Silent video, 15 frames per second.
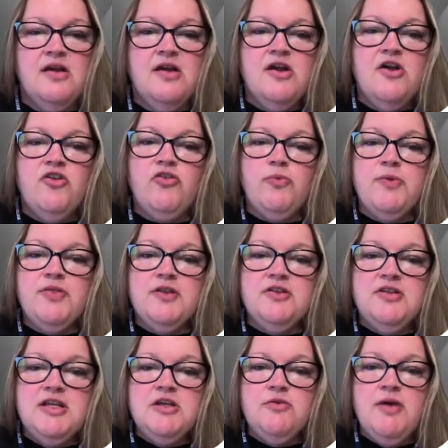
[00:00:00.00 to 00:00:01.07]
So with the
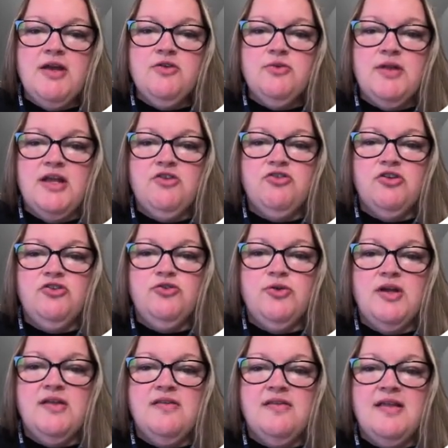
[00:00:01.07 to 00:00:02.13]
degranulation, you
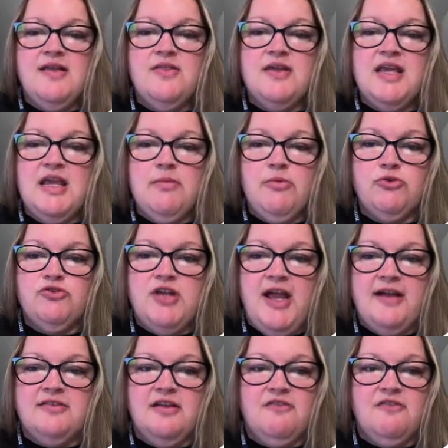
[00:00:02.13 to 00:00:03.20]
can see the
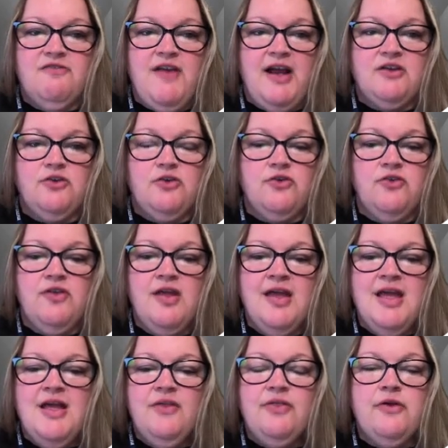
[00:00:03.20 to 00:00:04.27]
chemotactic factors.
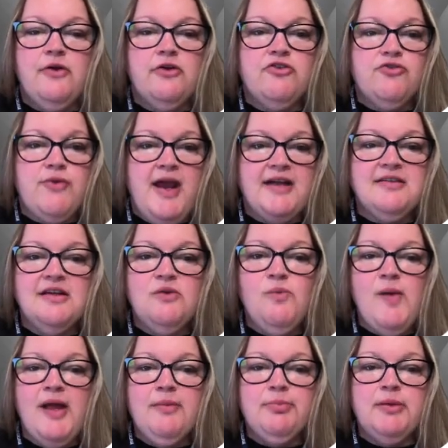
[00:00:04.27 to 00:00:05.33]
They're attracting
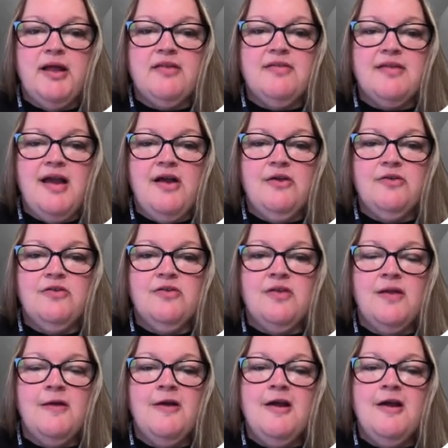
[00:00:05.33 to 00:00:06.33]
white blood cells.